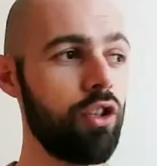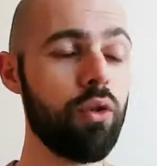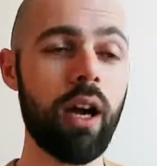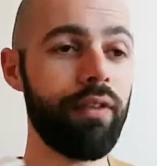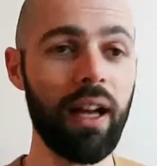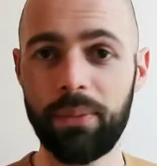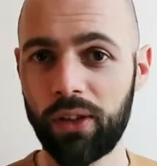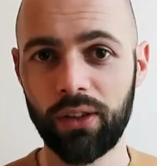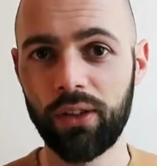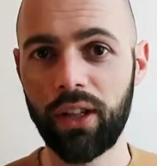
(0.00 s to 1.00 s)
You have
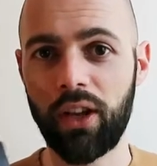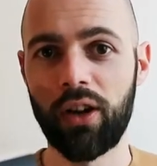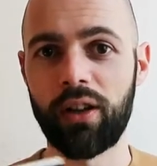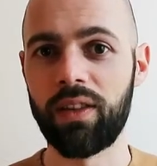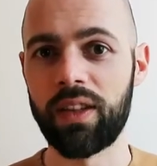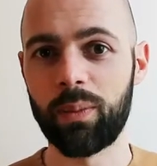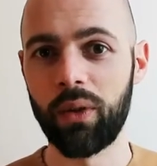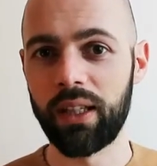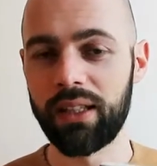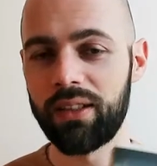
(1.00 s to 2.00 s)
absolutely heard of this
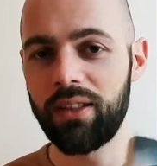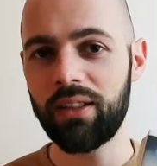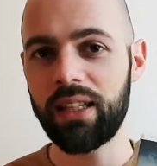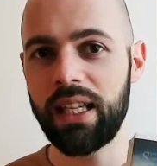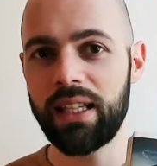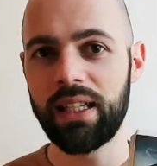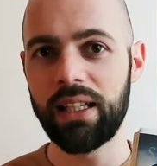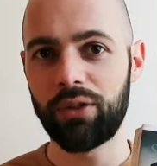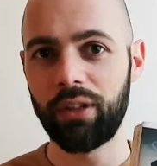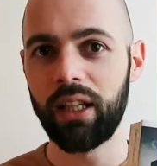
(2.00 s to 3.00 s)
book. It does not need an
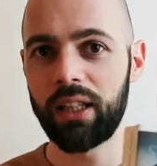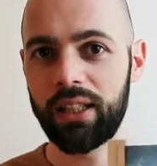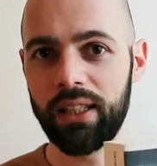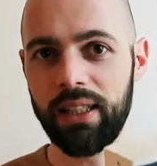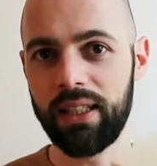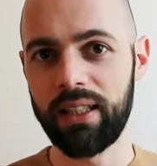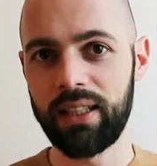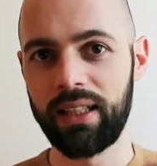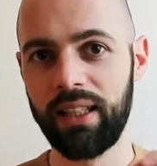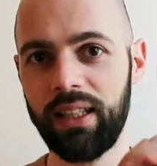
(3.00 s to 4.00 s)
introduction. It
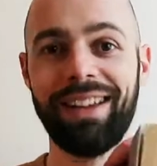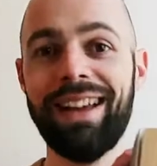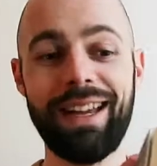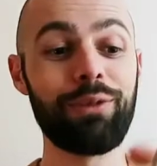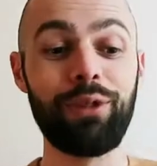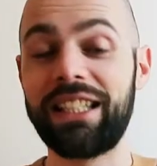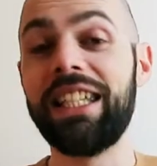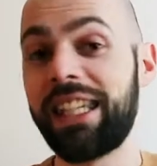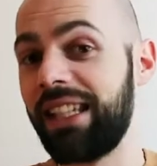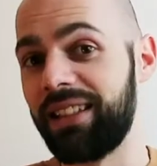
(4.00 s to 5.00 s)
is
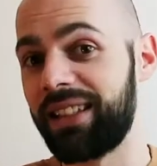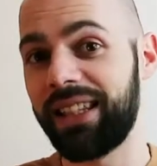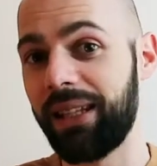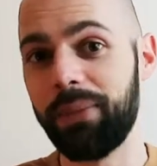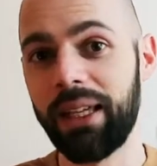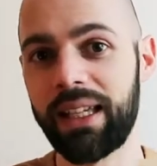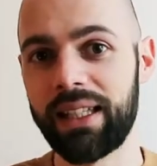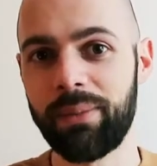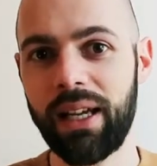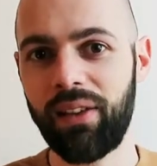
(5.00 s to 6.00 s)
ridiculously big.
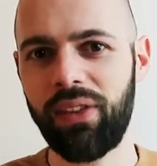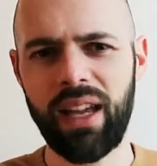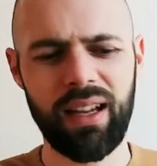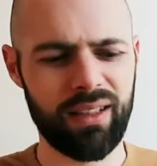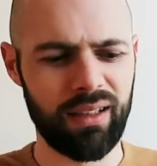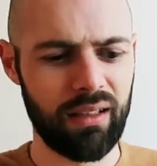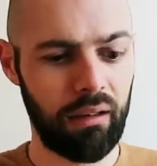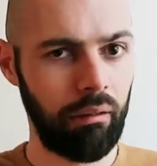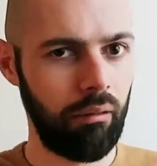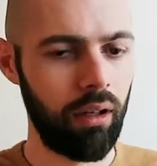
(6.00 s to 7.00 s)
It's about a thousand